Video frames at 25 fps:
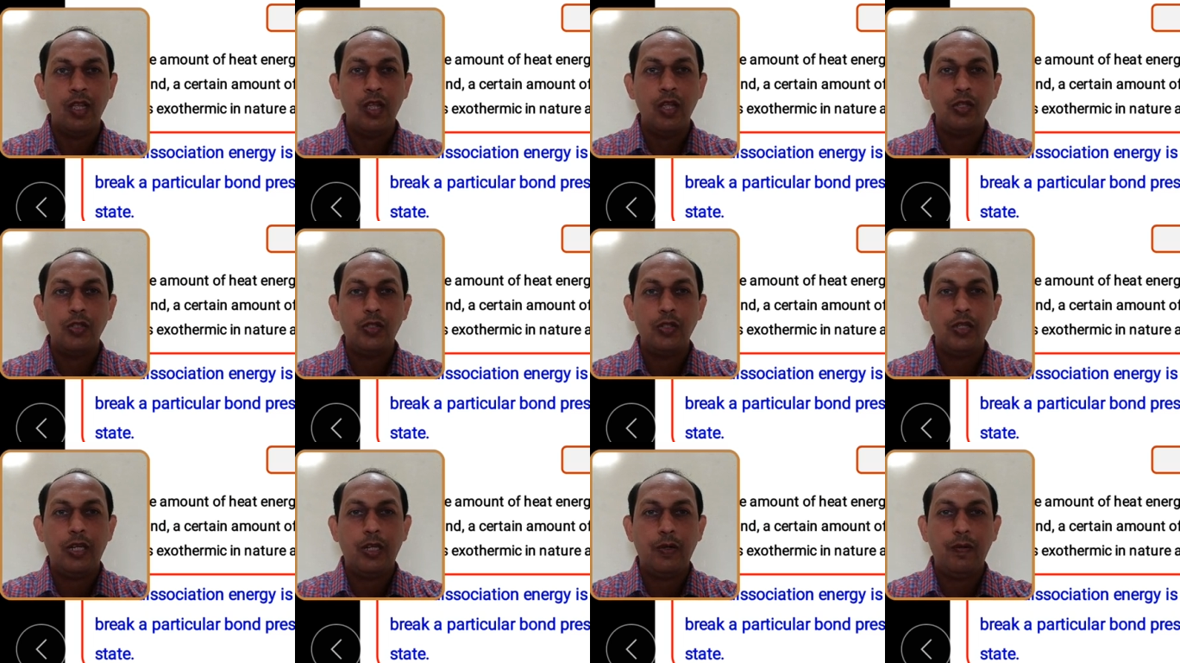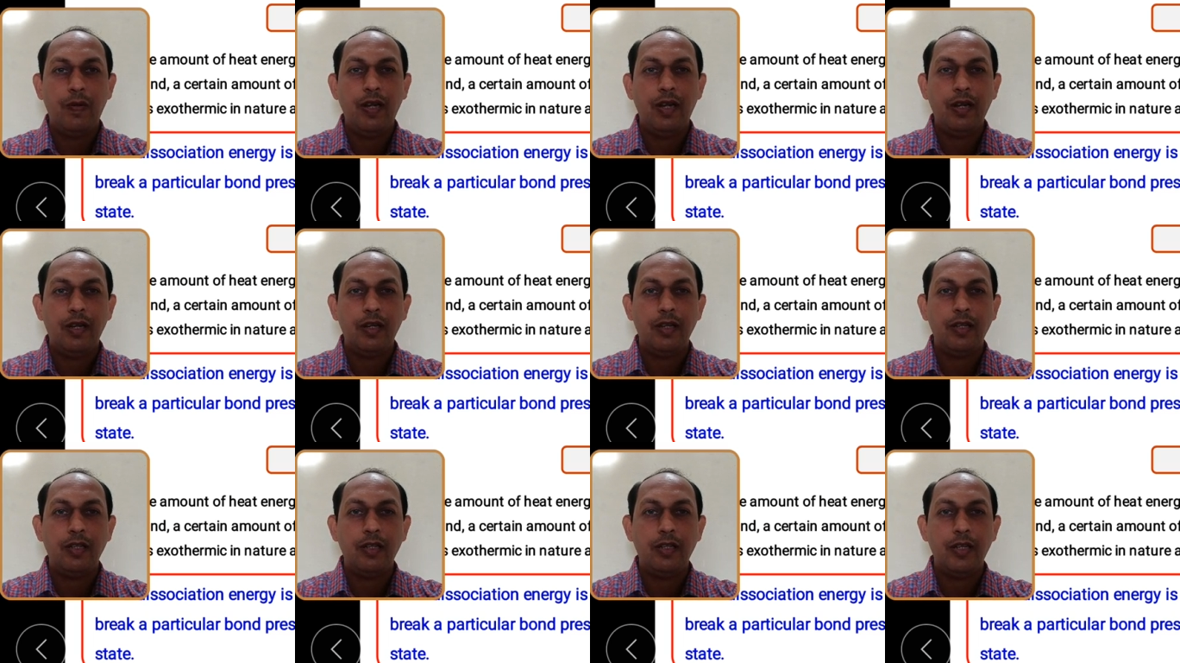So it will
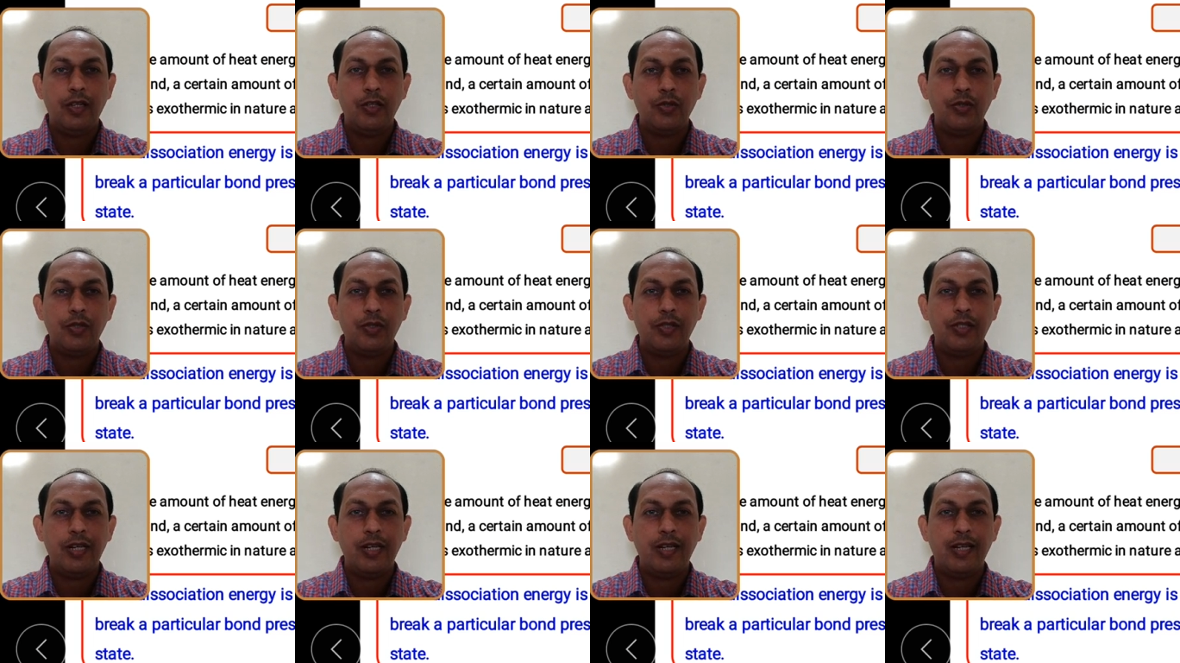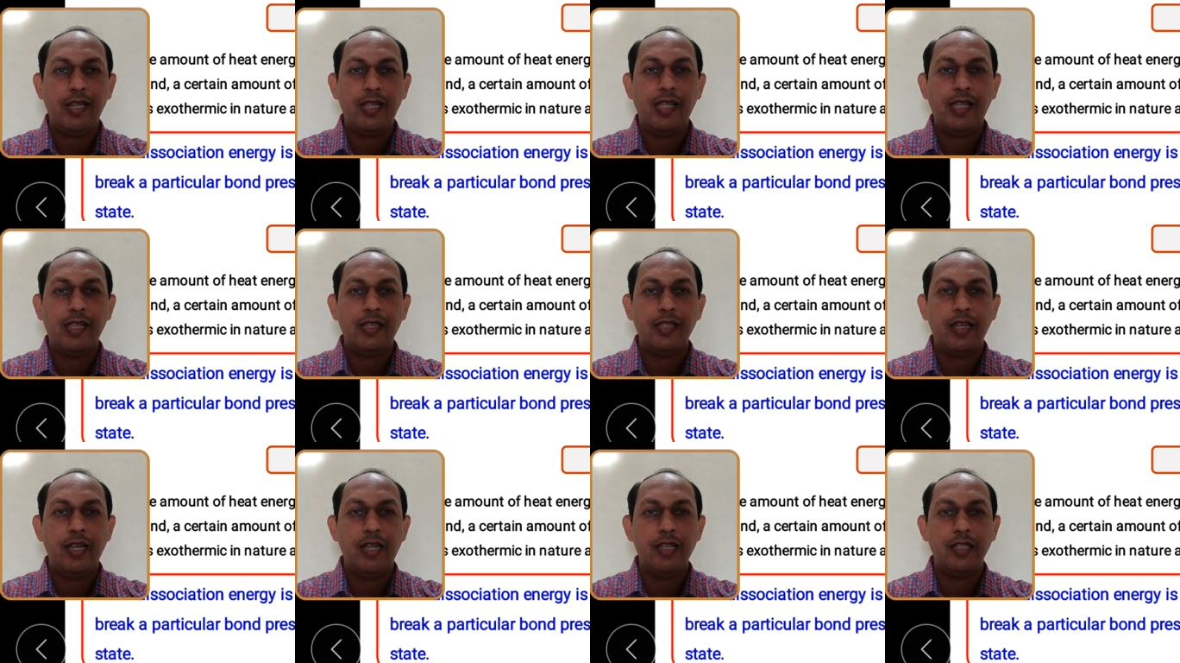dissociate
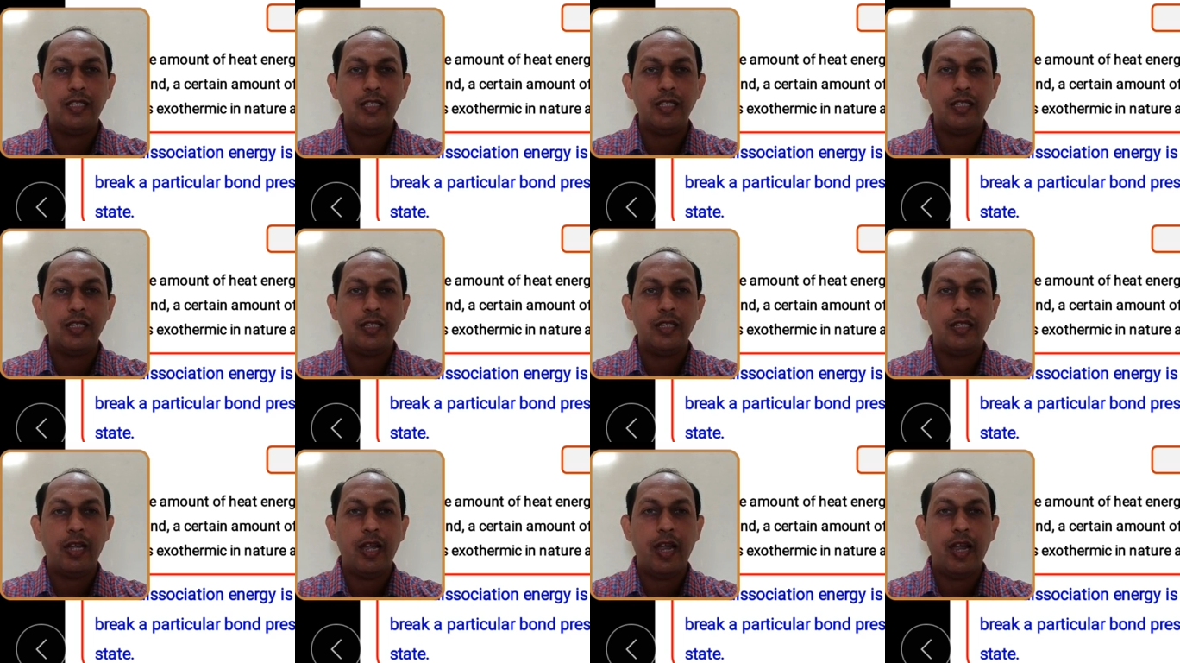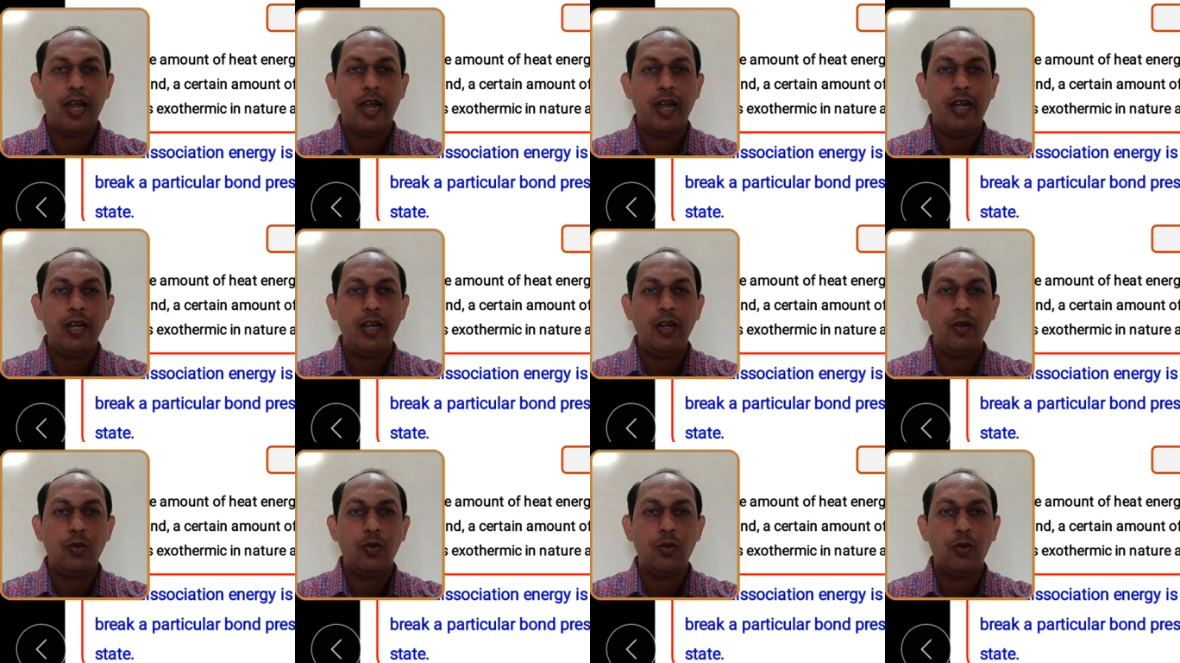as H
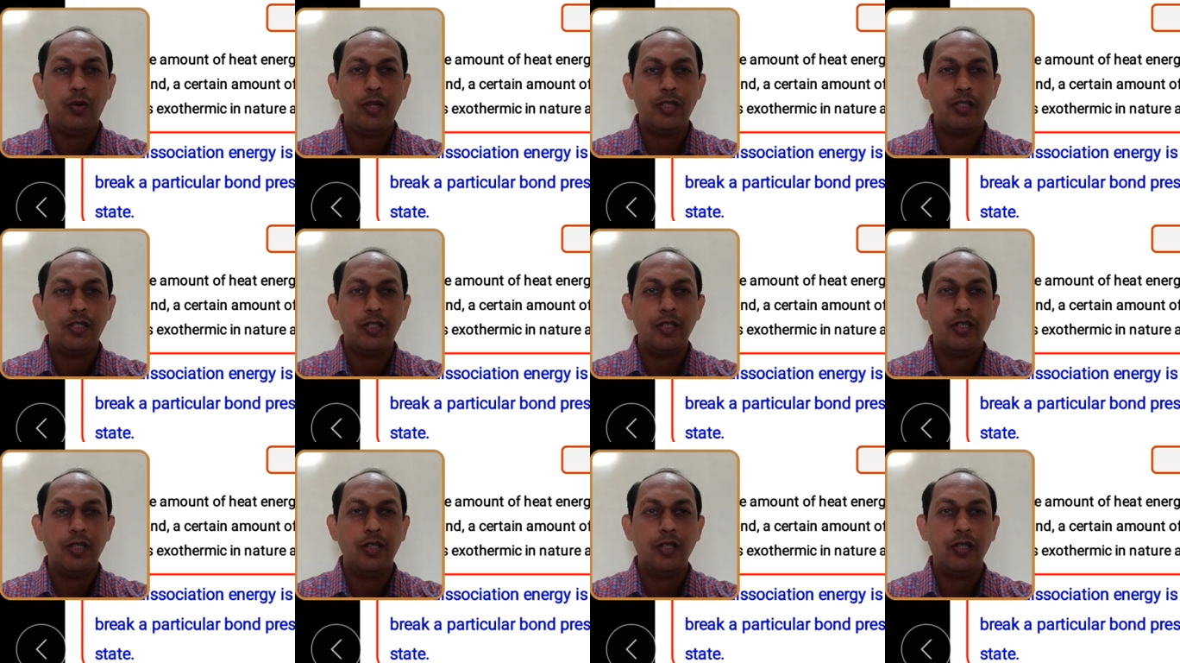and OH.